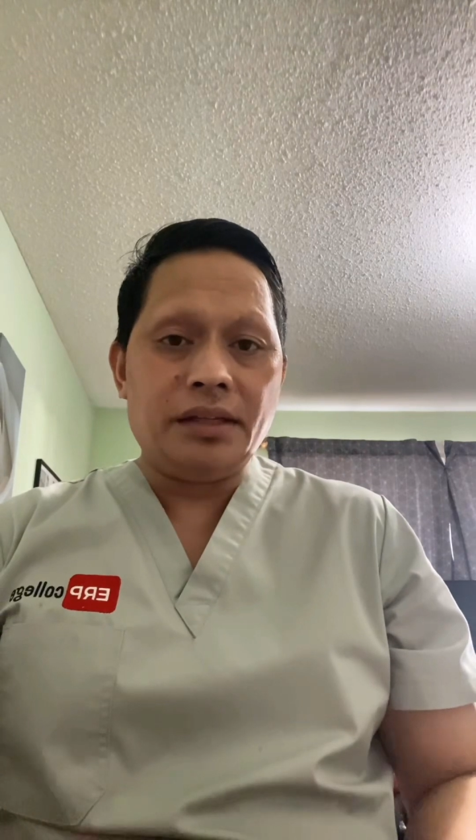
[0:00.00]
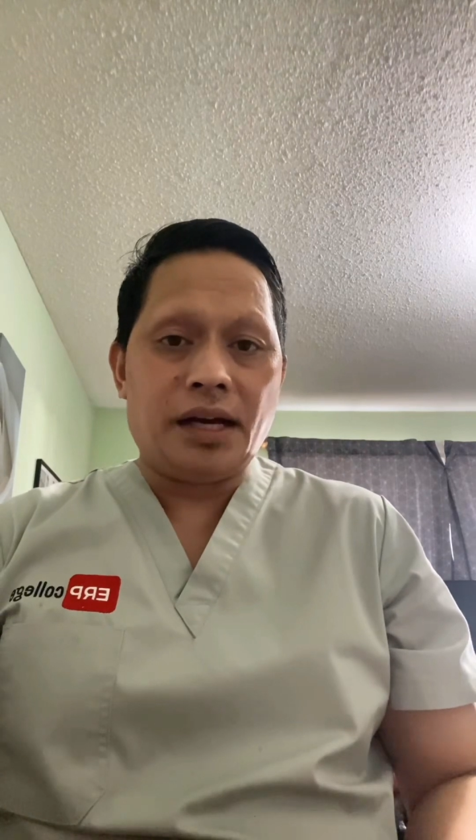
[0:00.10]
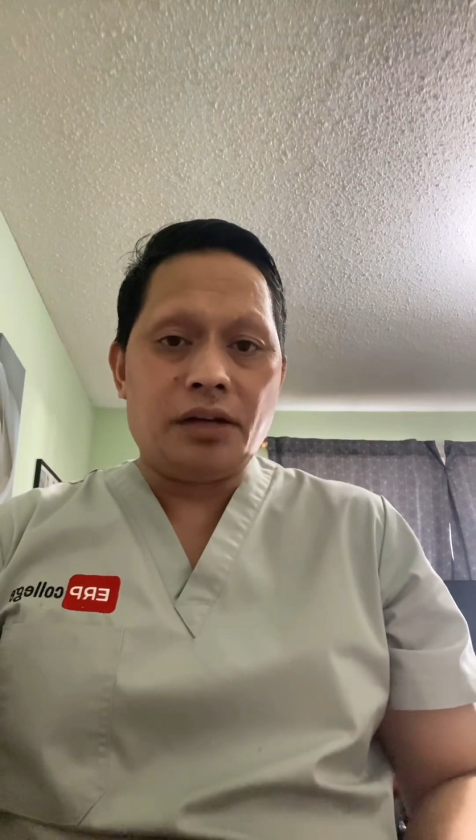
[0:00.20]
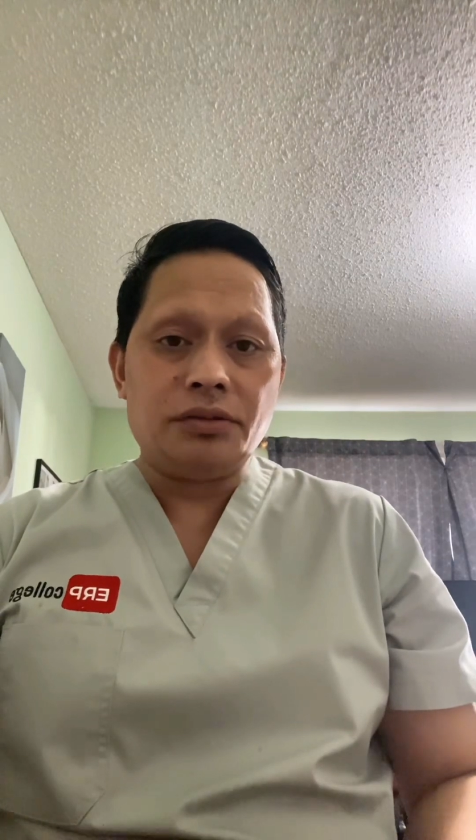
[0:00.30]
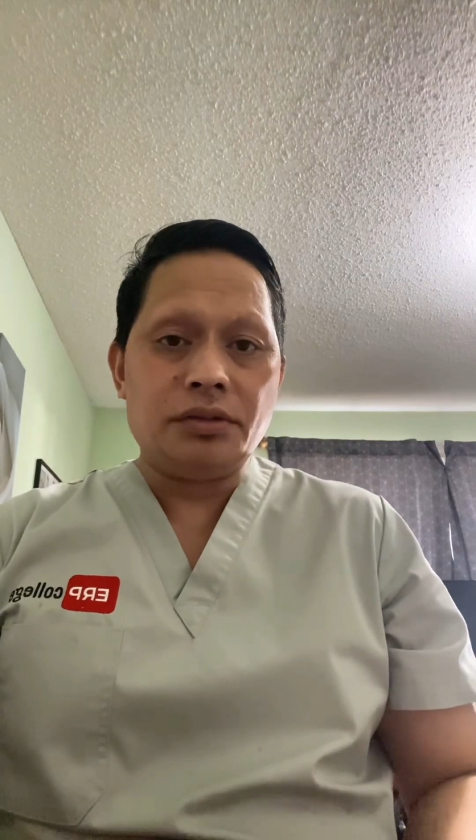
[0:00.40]

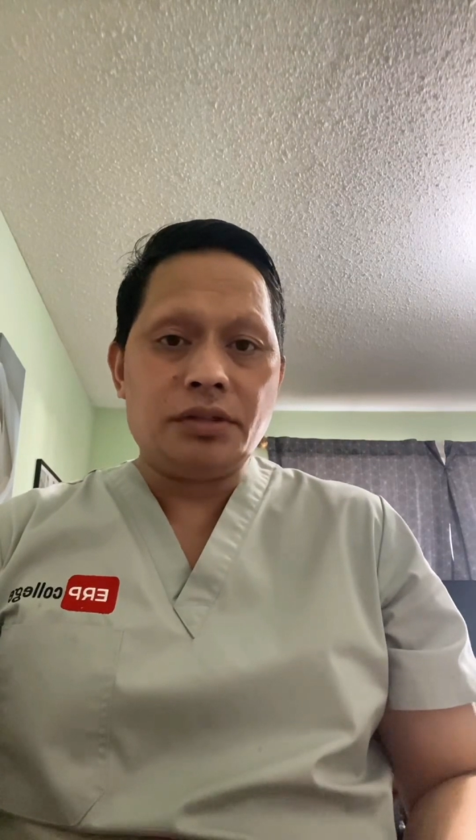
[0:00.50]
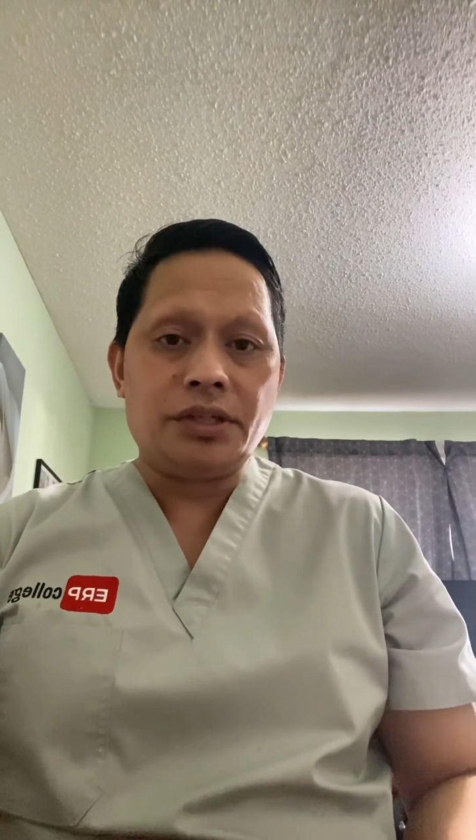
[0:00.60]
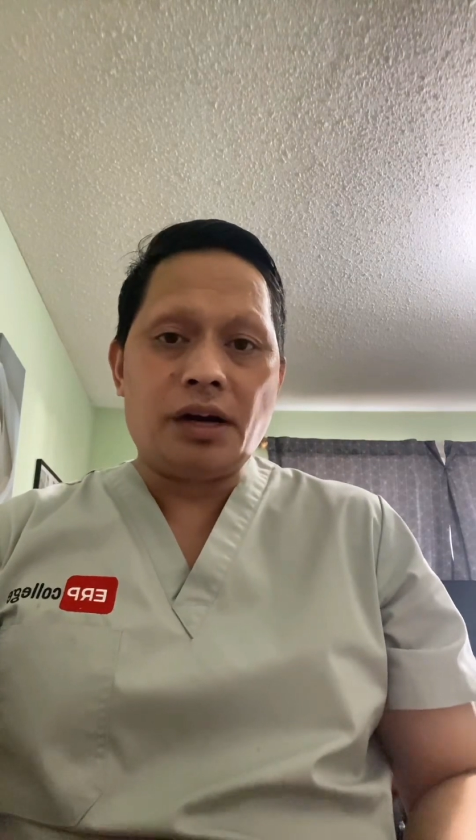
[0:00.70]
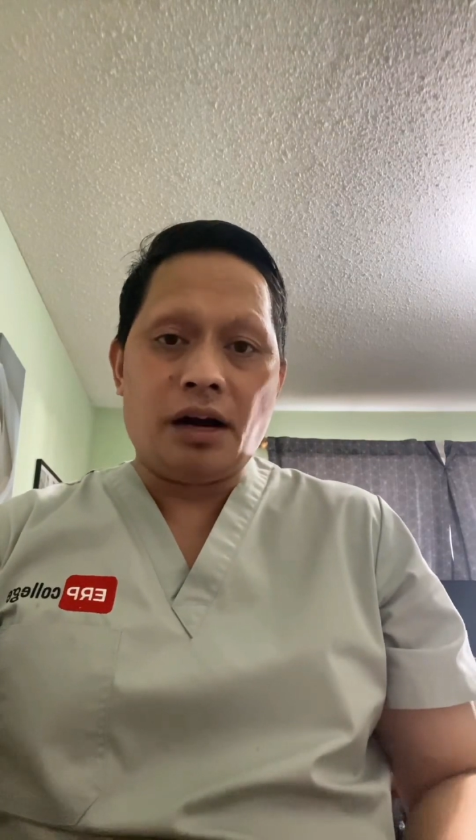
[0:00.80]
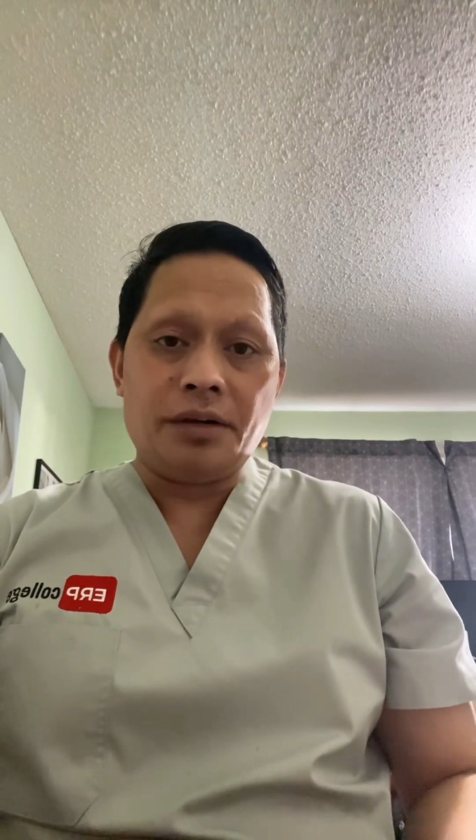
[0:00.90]
down
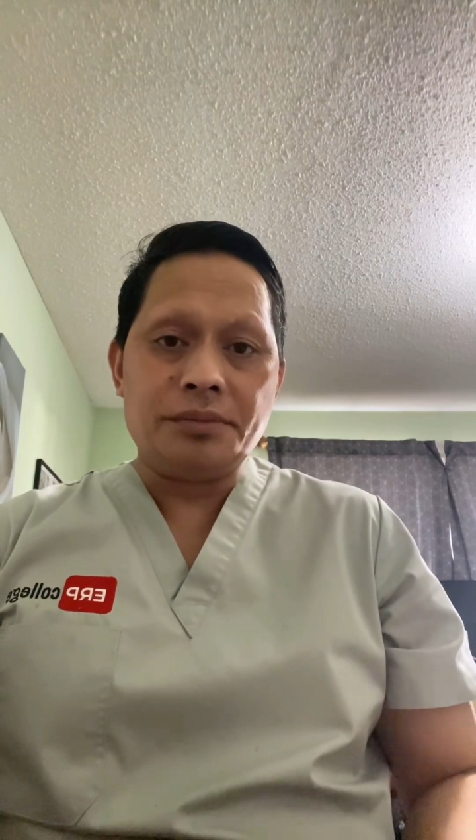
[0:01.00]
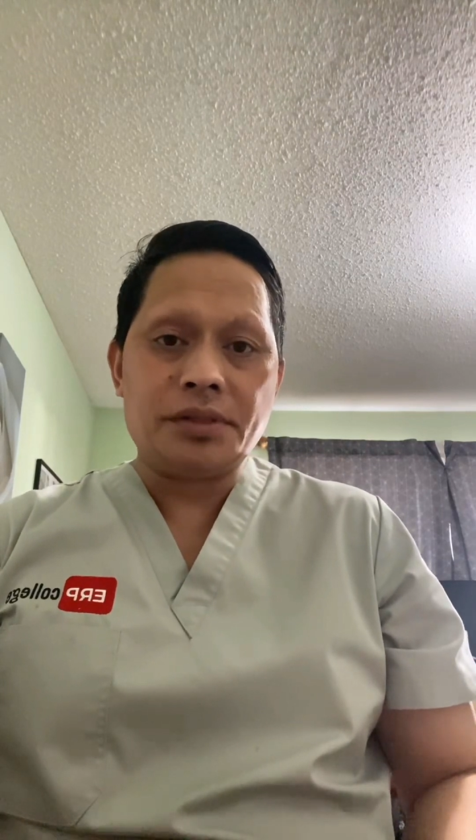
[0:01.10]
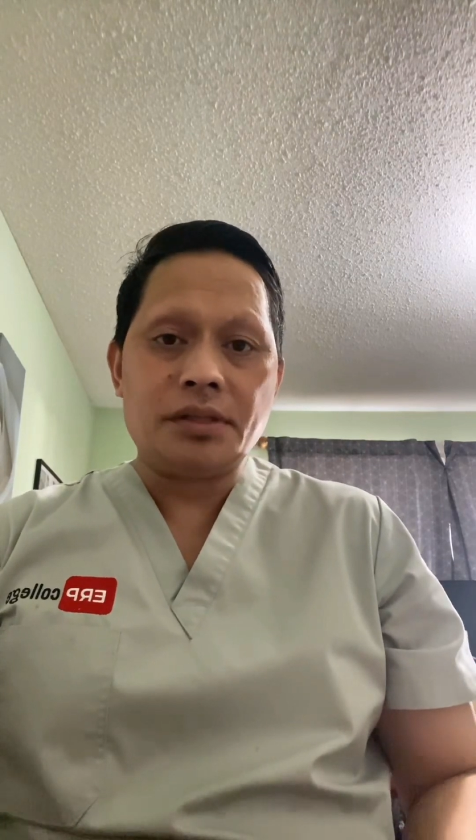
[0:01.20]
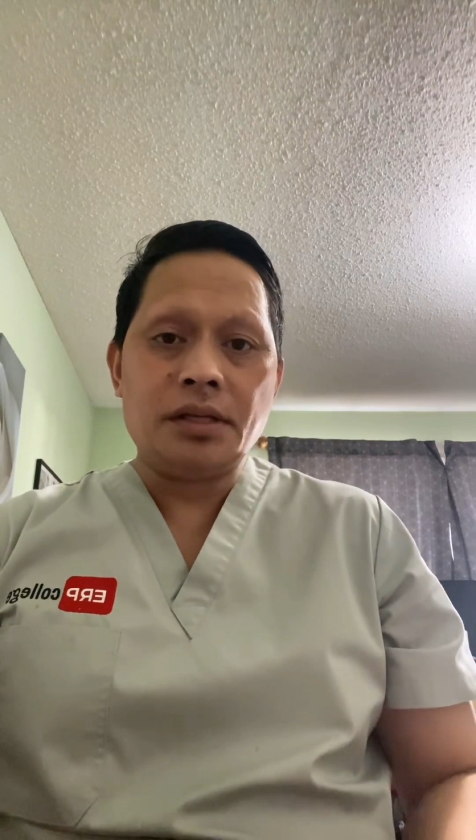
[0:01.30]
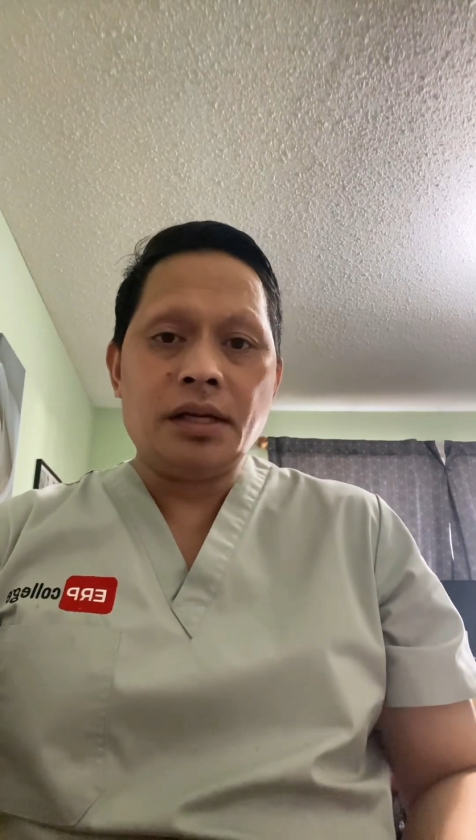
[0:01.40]
their arms,